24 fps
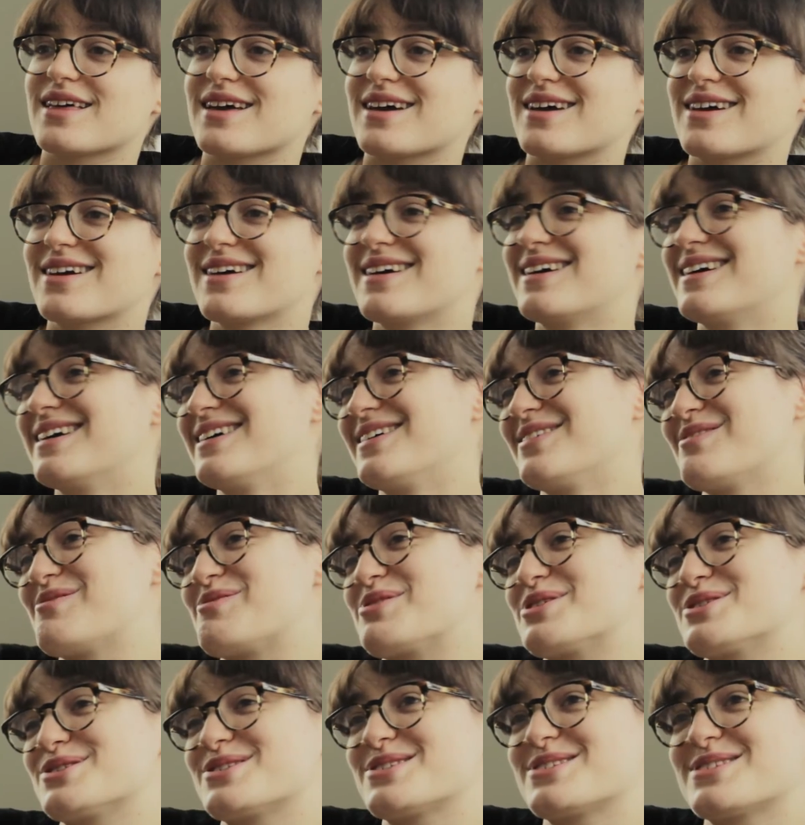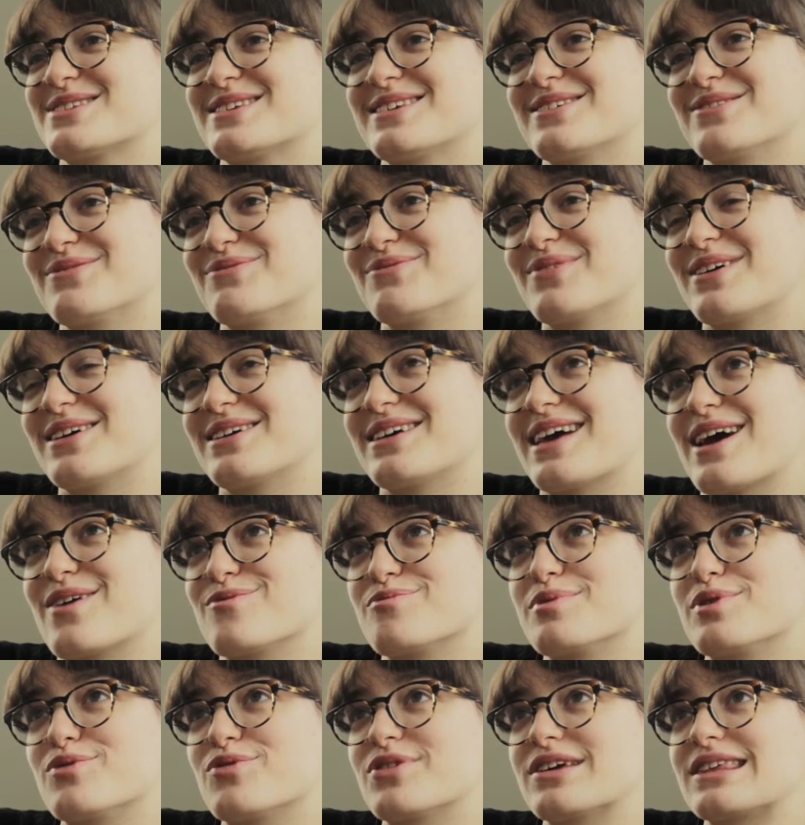like have
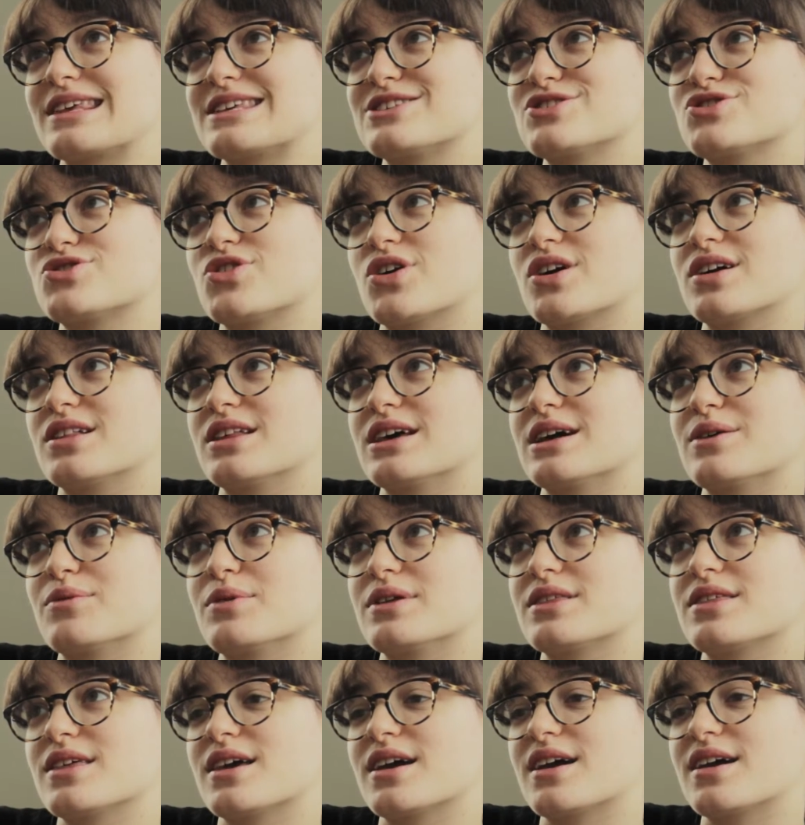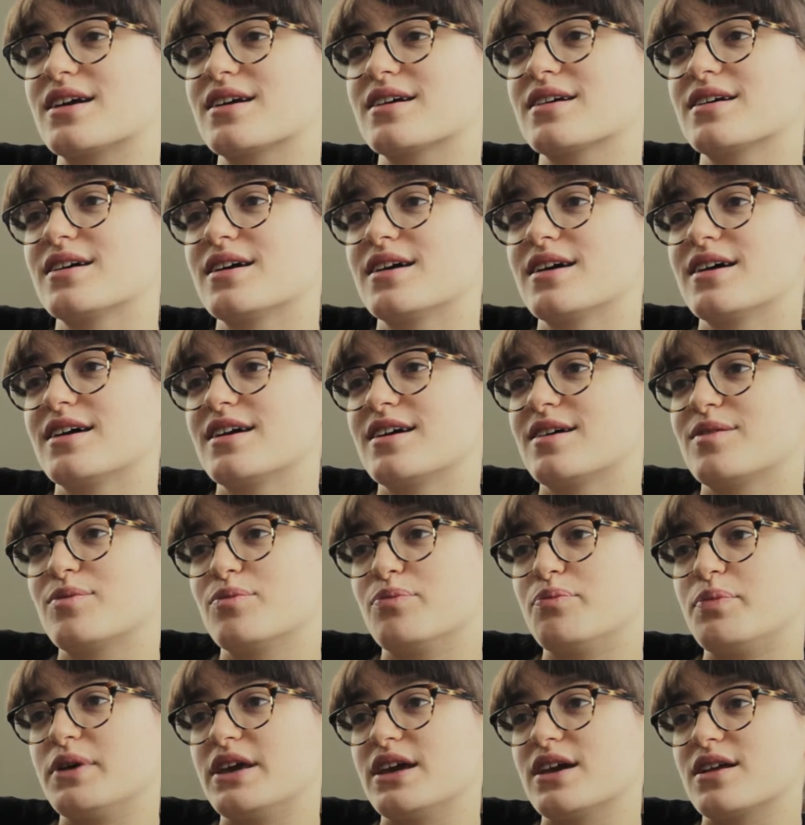been really struggling with like
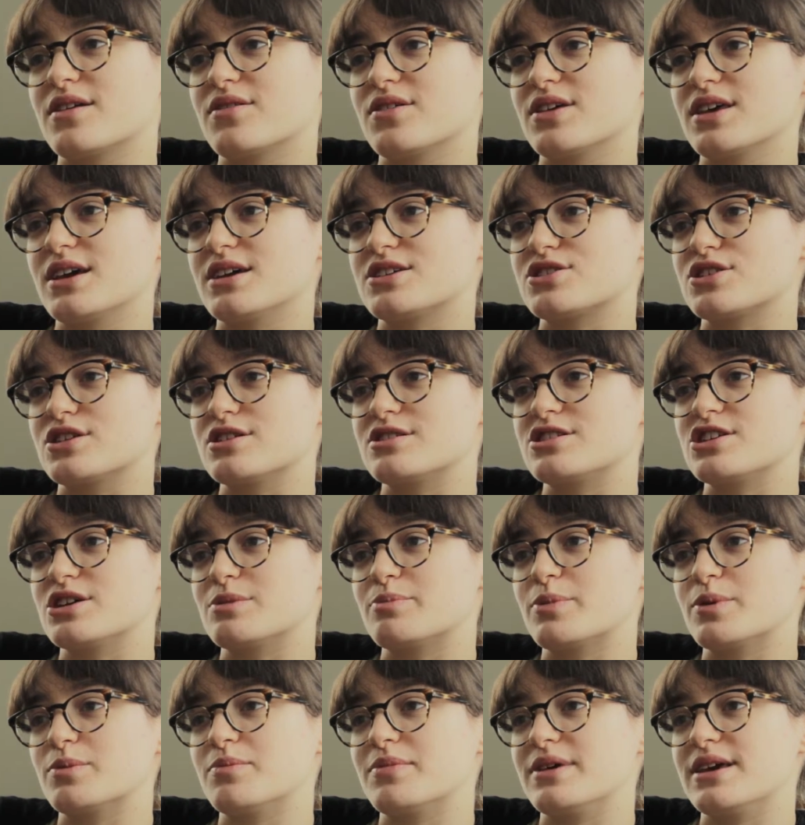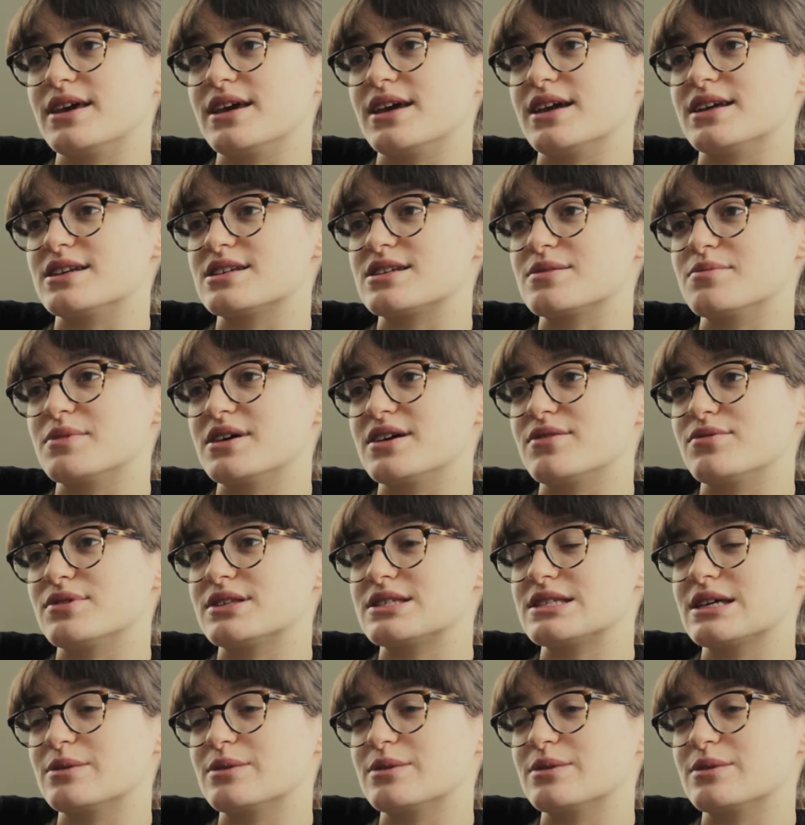being in a relationship or being intimate with